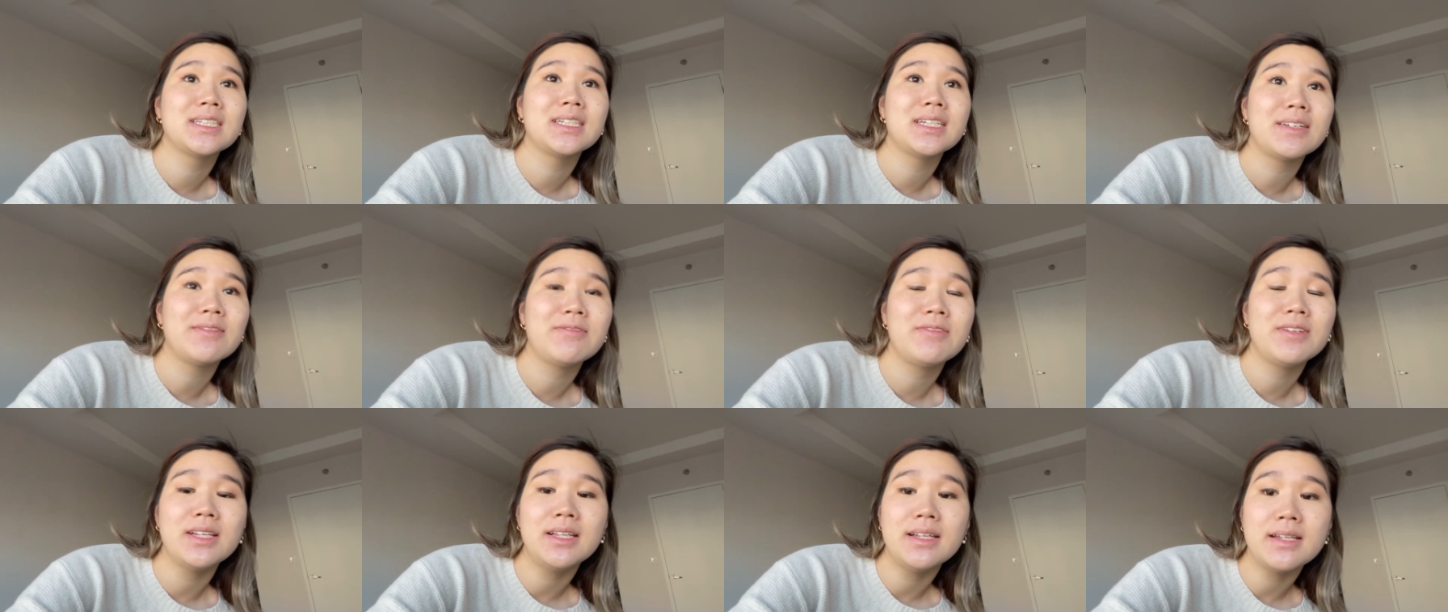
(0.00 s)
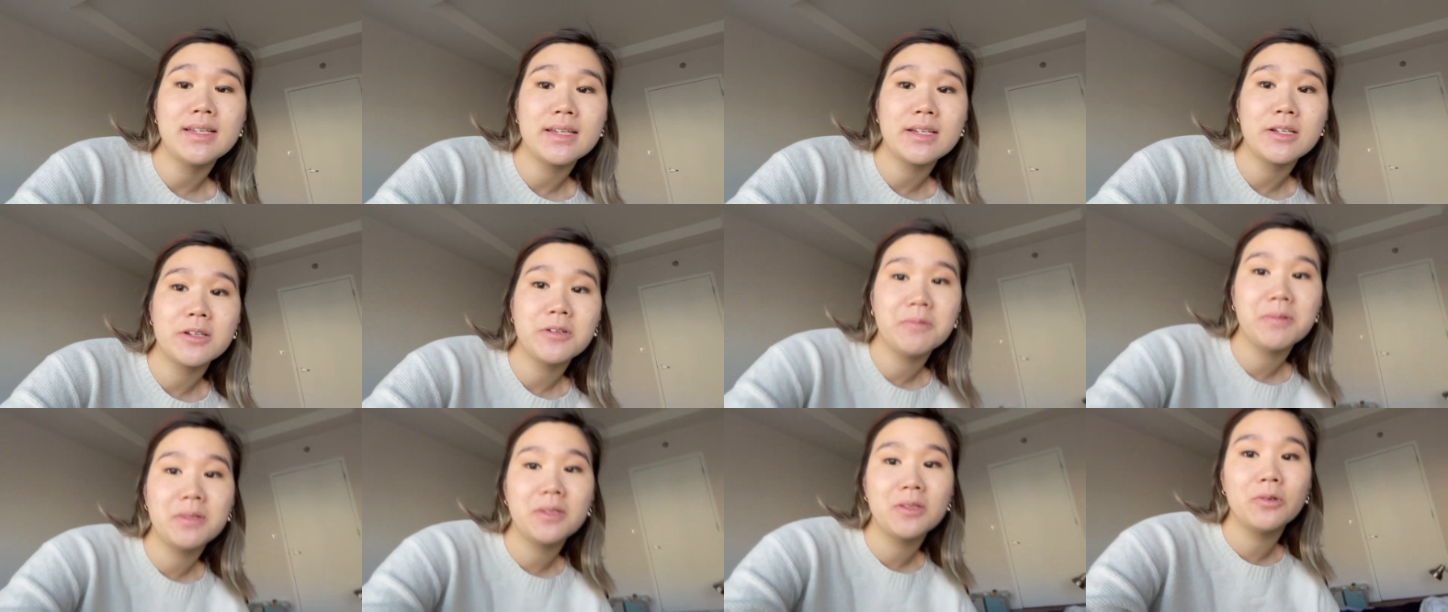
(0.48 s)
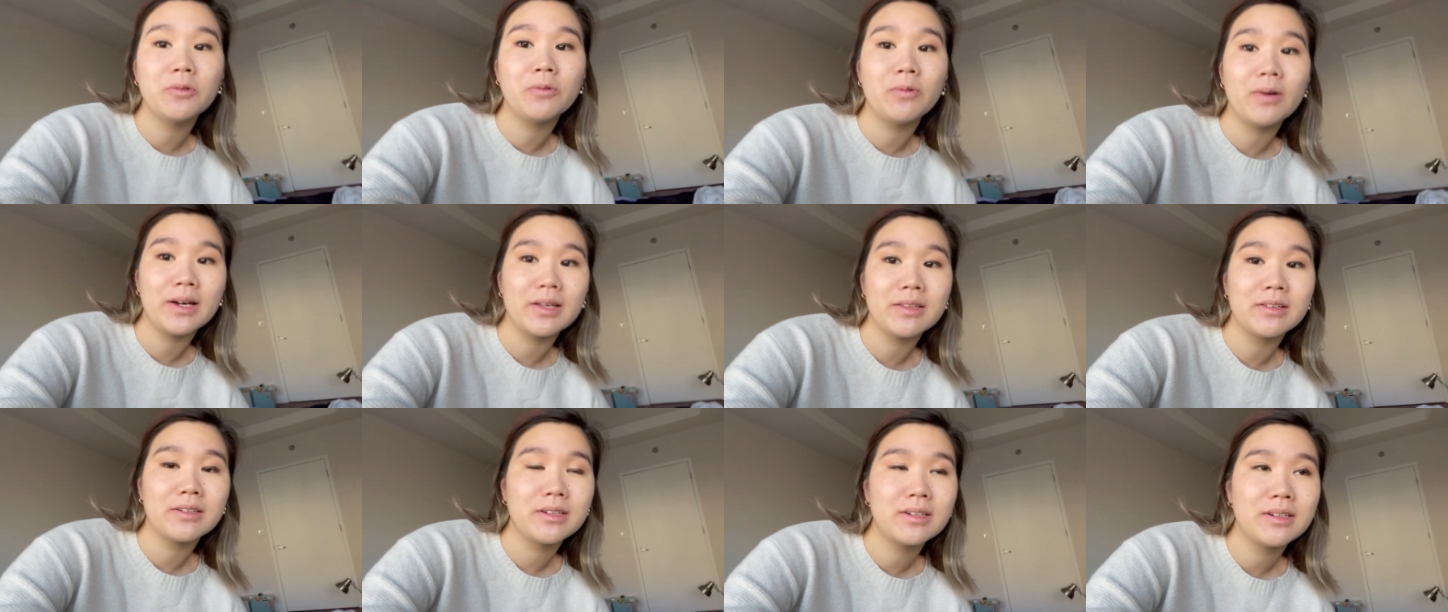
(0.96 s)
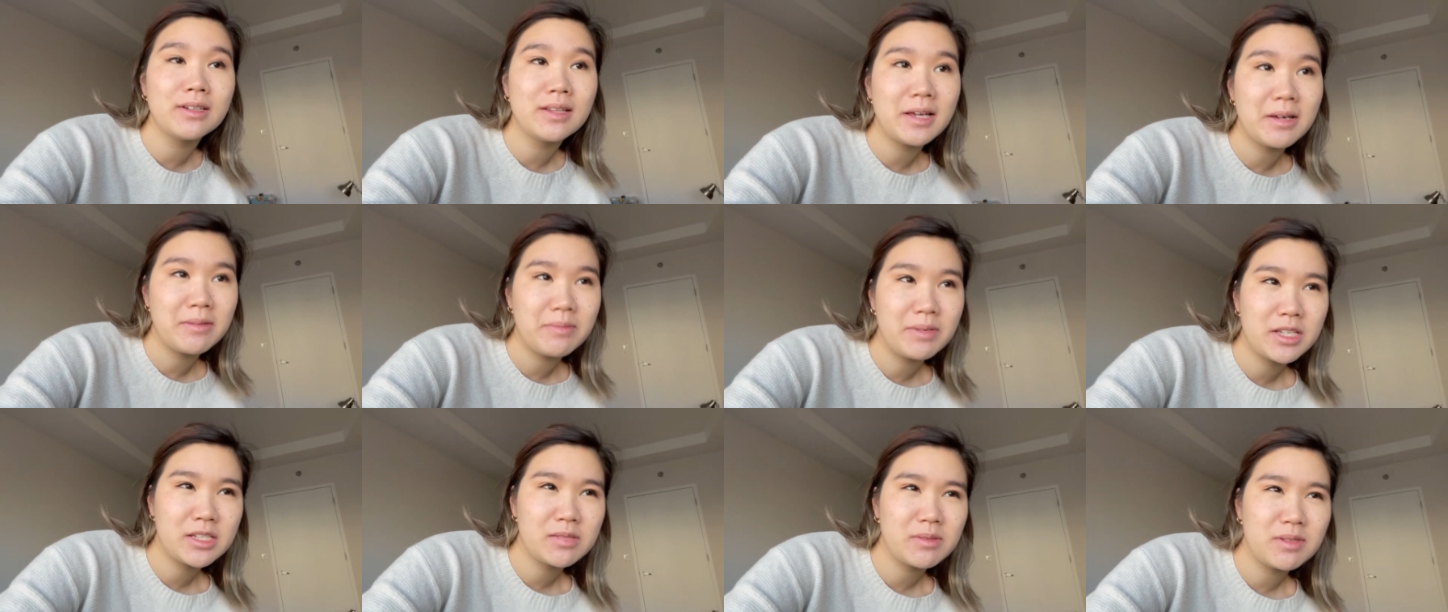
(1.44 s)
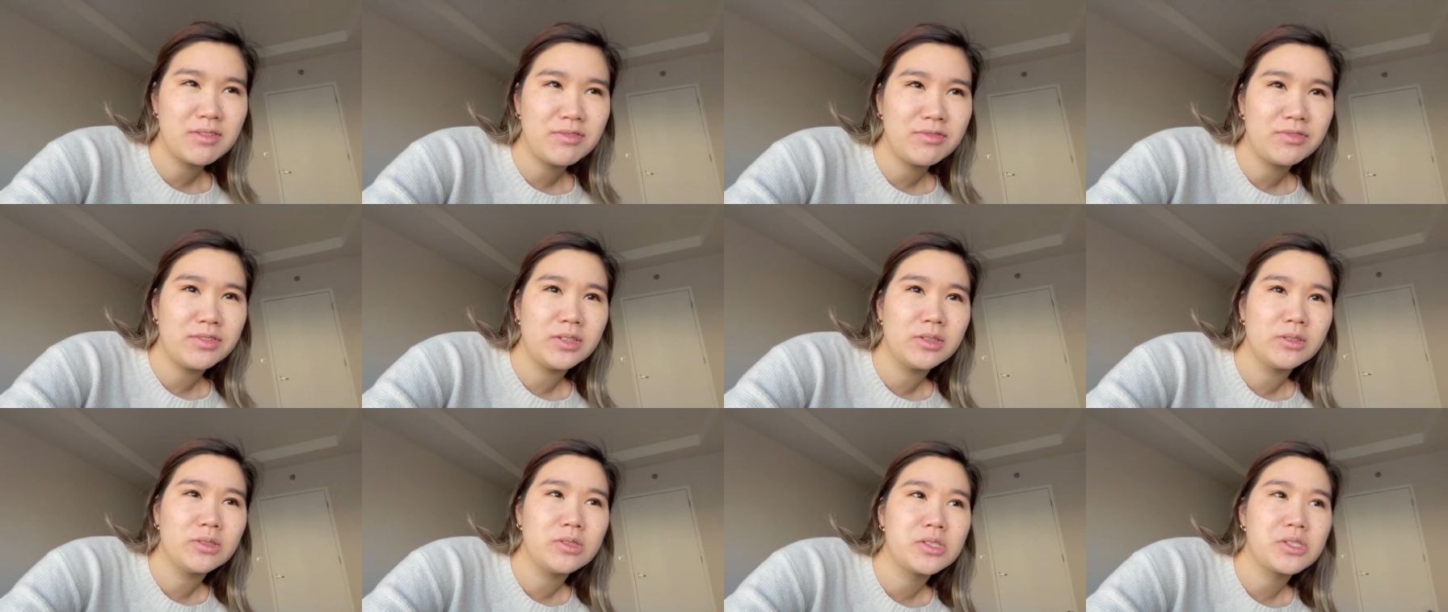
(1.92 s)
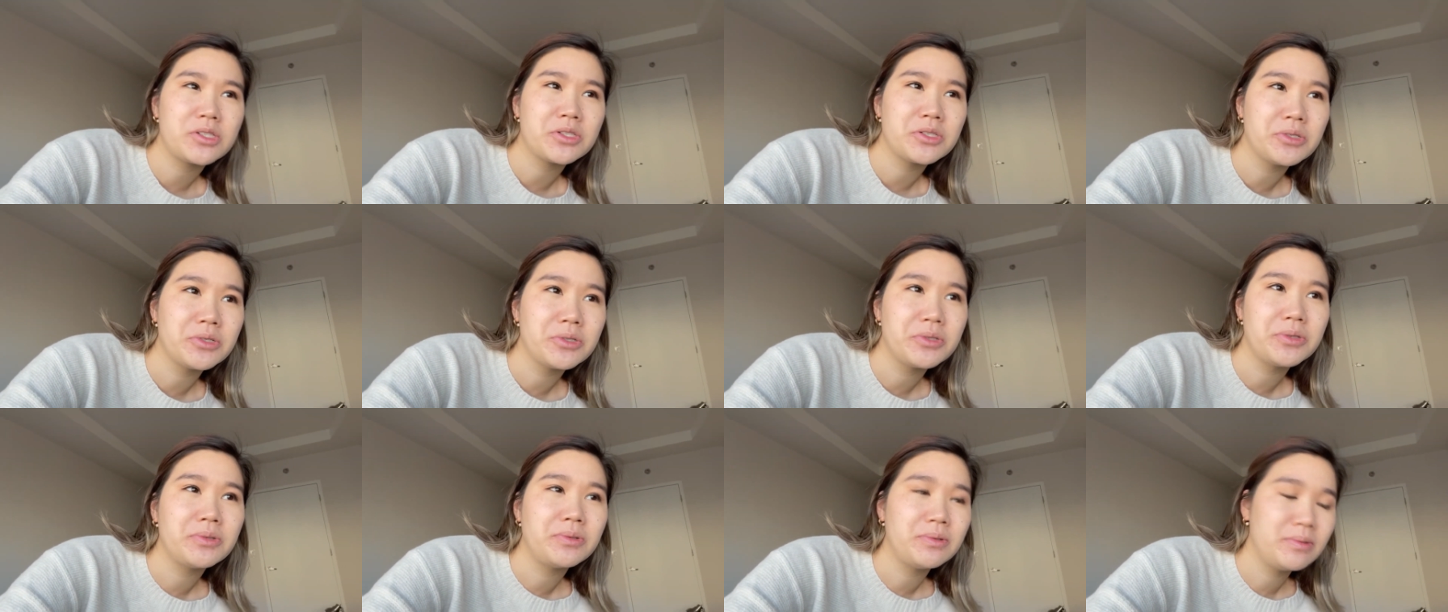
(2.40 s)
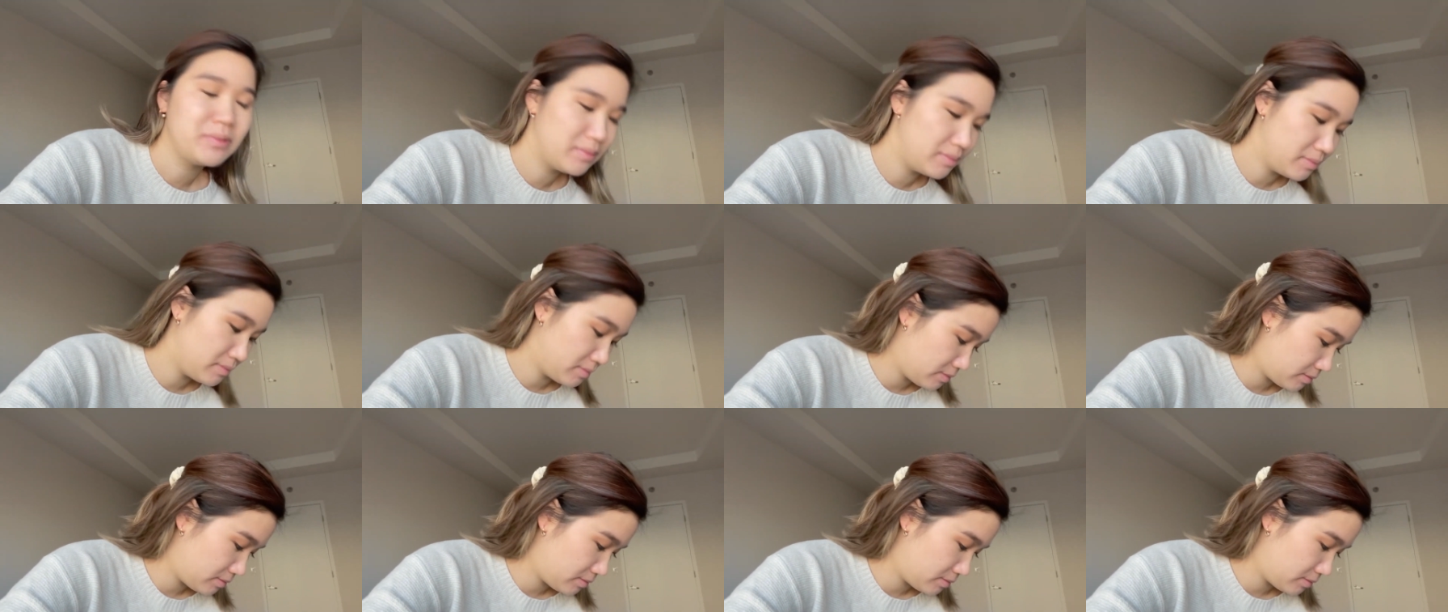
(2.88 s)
I feel like it could be the weather that makes me feel so